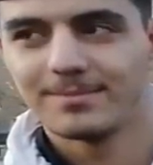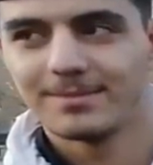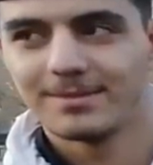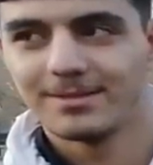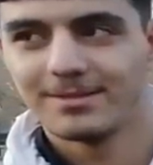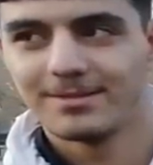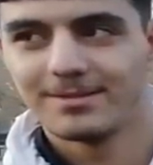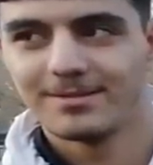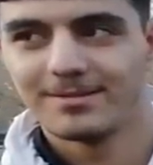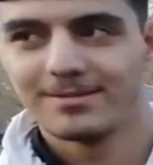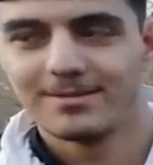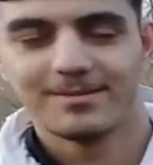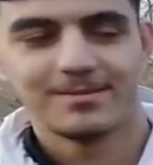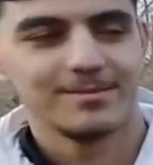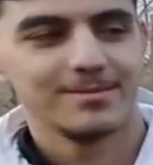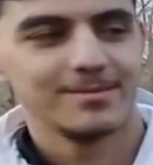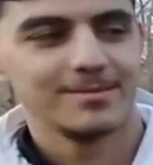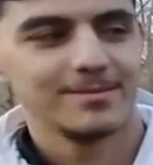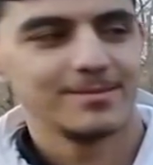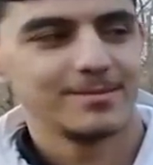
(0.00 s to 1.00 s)

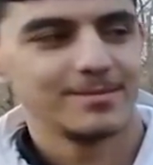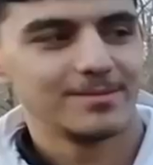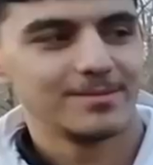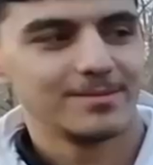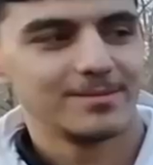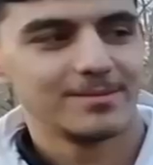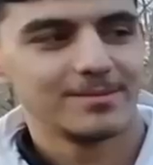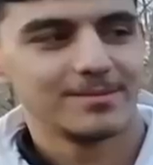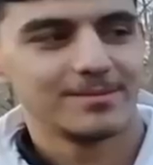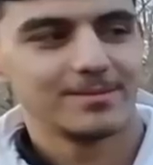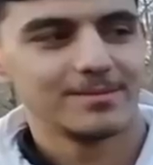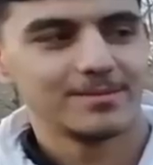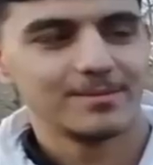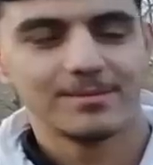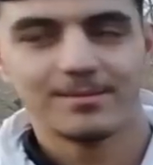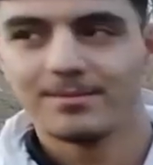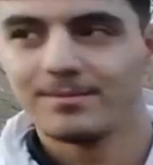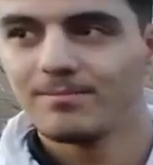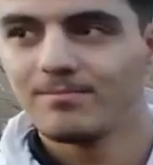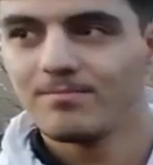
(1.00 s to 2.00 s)

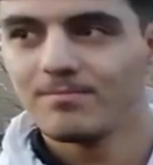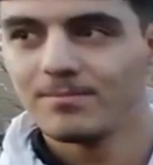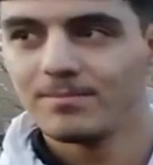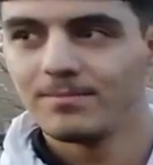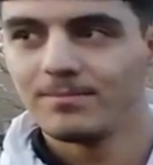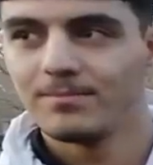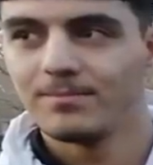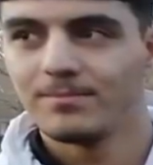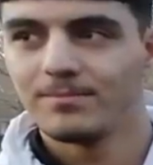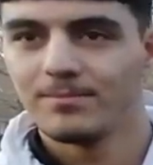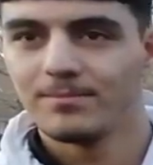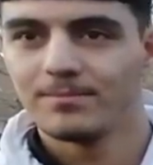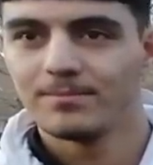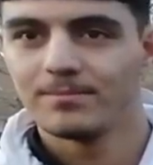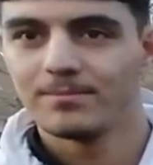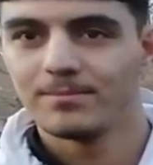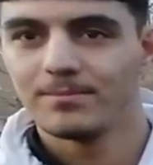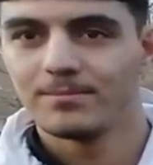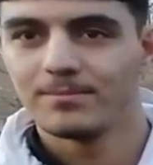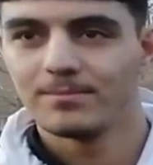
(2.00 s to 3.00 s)

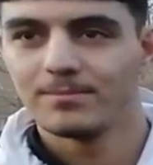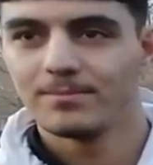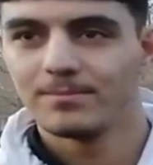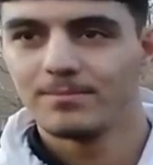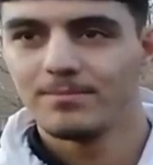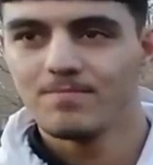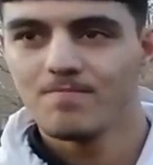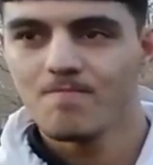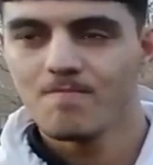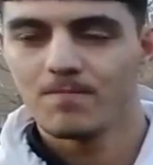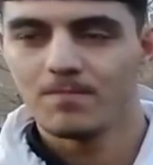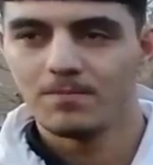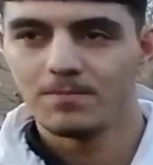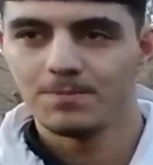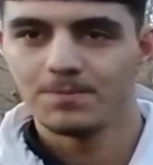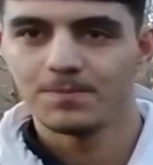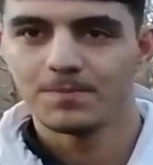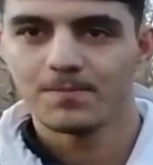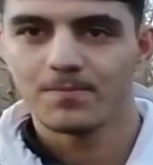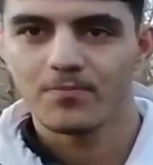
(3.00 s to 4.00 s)

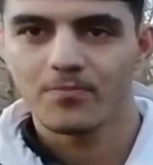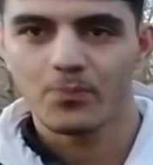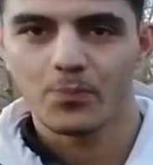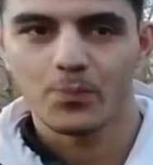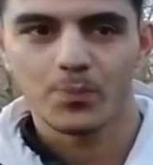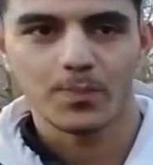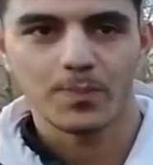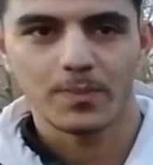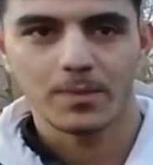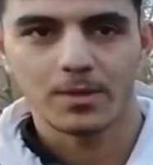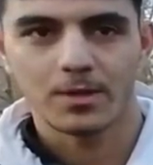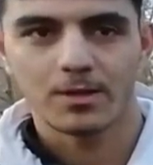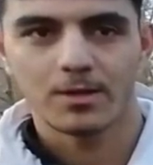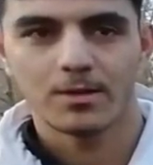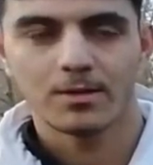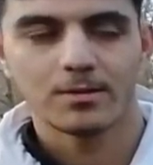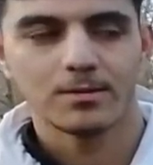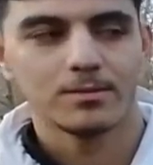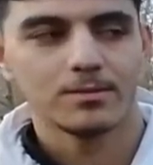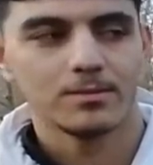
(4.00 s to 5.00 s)

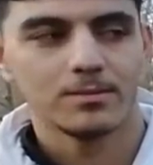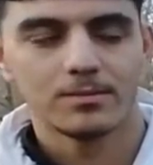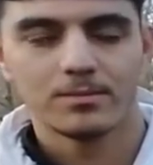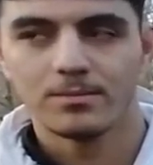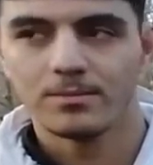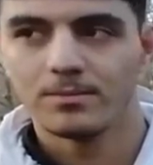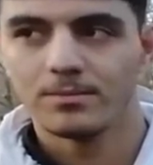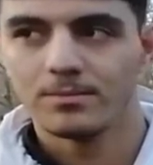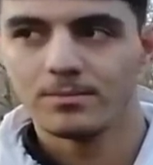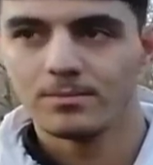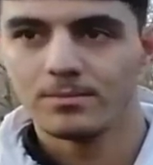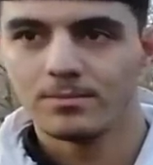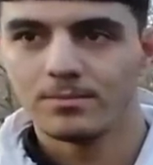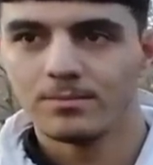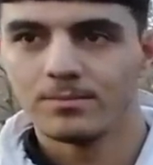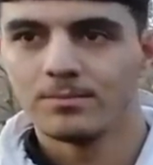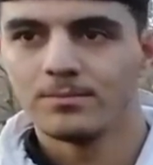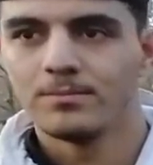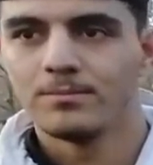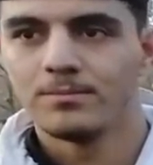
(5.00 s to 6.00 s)

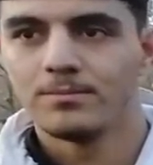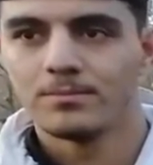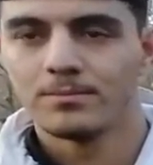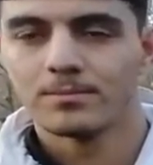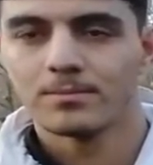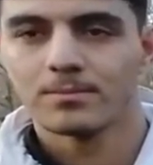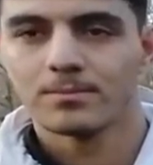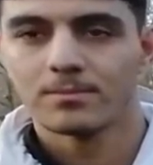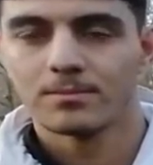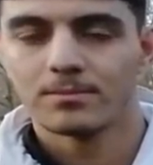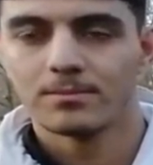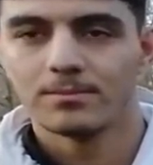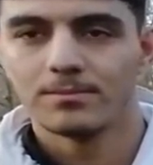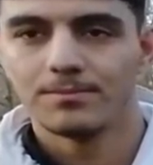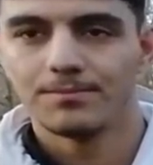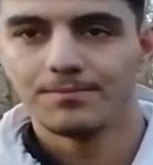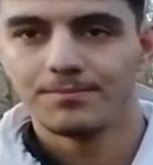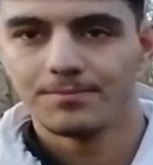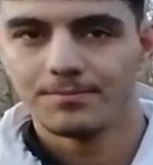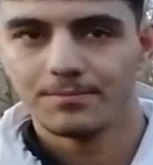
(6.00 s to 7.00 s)

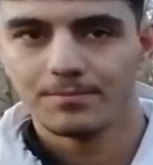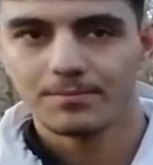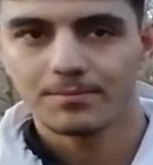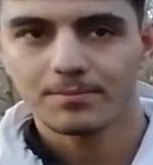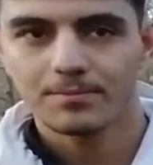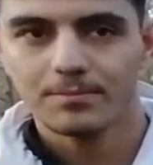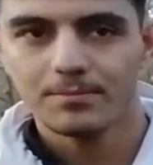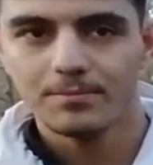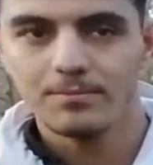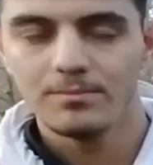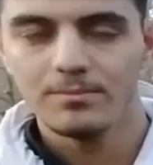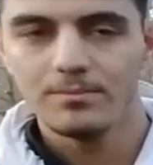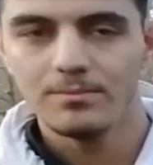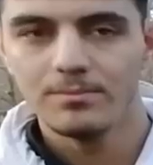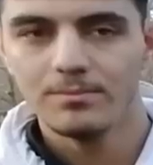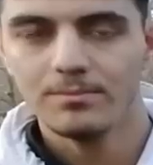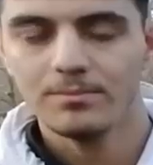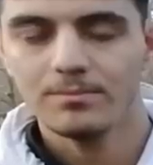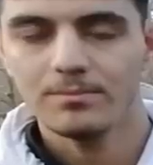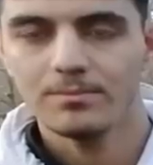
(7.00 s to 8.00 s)
(not speaking)